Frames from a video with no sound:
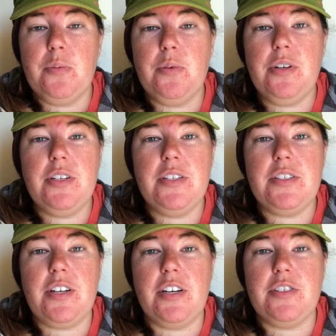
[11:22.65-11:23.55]
we're going to
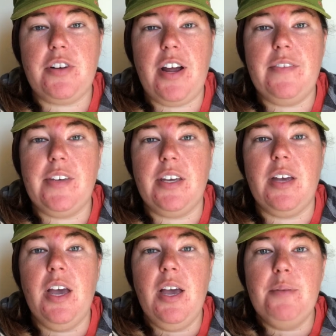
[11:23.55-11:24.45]
start driving
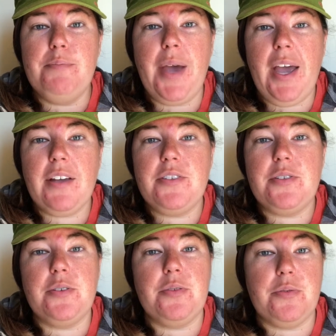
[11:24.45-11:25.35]
back
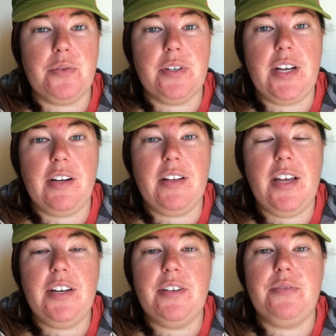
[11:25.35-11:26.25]
to North
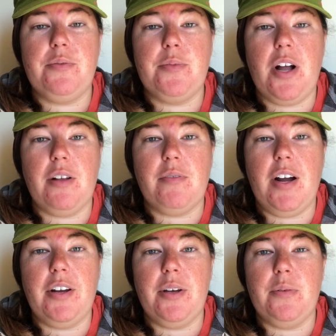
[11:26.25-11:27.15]
Carolina from
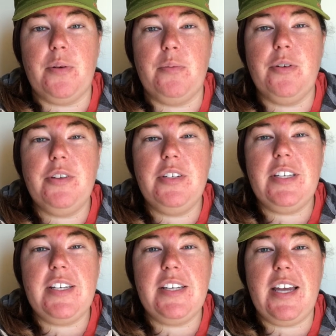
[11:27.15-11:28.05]
Colorado, and we're
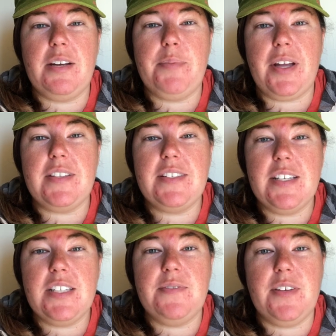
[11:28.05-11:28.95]
looking at about
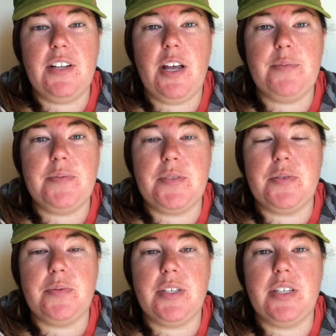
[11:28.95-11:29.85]
6 fill-ups
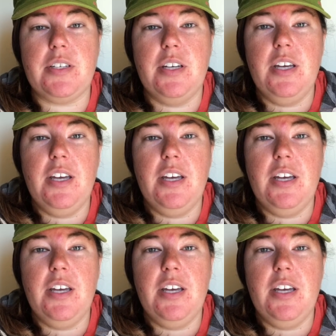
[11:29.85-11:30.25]
between